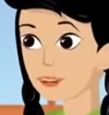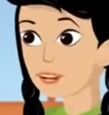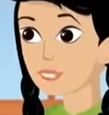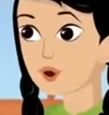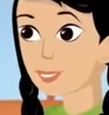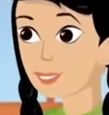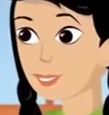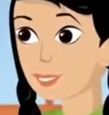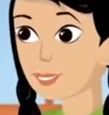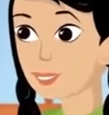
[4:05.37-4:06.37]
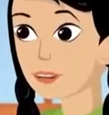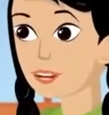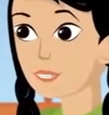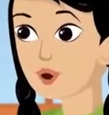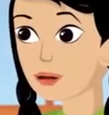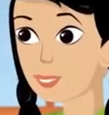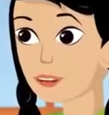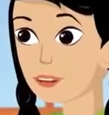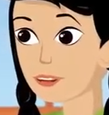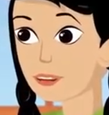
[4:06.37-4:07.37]
our village. After
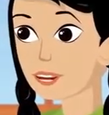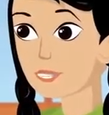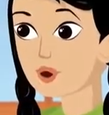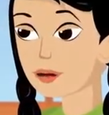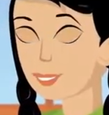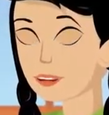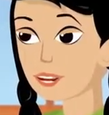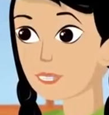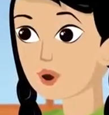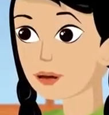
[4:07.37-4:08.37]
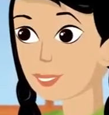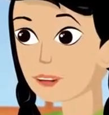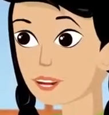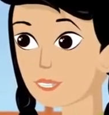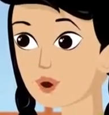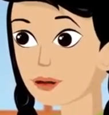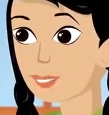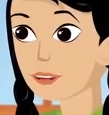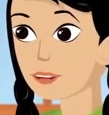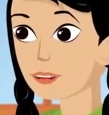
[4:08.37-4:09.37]
that, all of us, including our
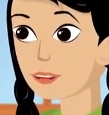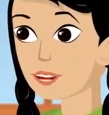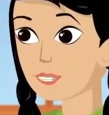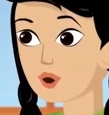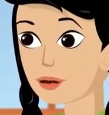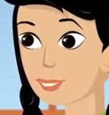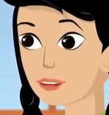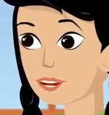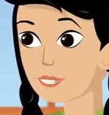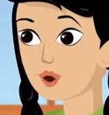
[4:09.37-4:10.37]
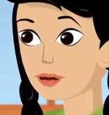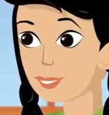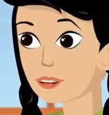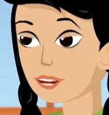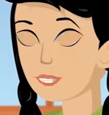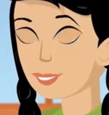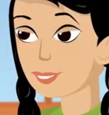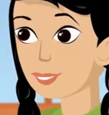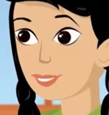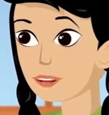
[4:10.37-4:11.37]
school friends, will collect such
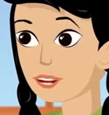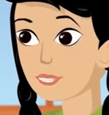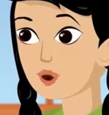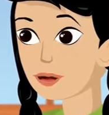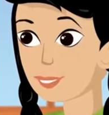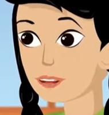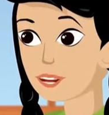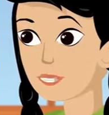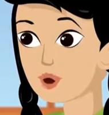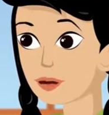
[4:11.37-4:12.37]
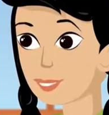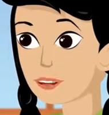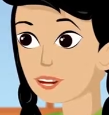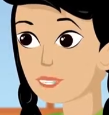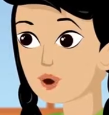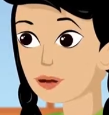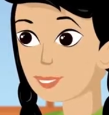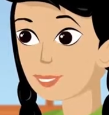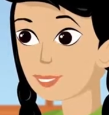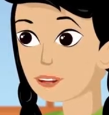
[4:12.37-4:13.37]
garbage from every house in the
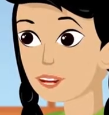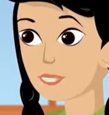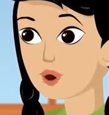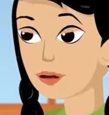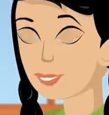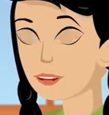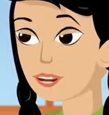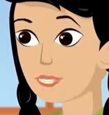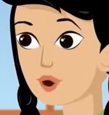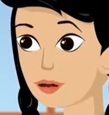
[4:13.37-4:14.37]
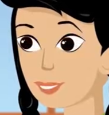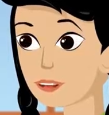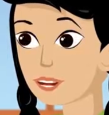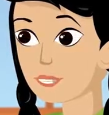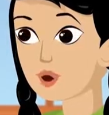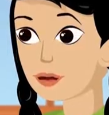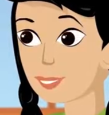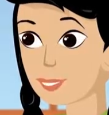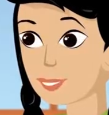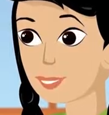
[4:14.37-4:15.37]
village and make it compost.
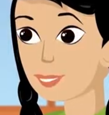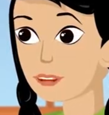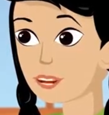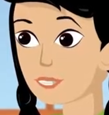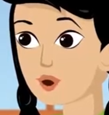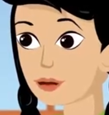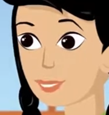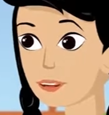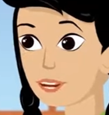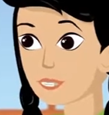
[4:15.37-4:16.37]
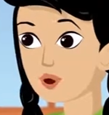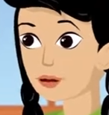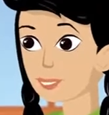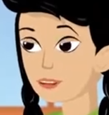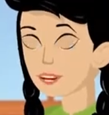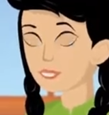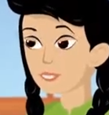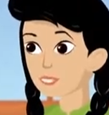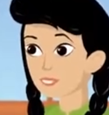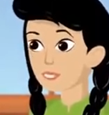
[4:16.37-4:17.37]
When we children will start doing this,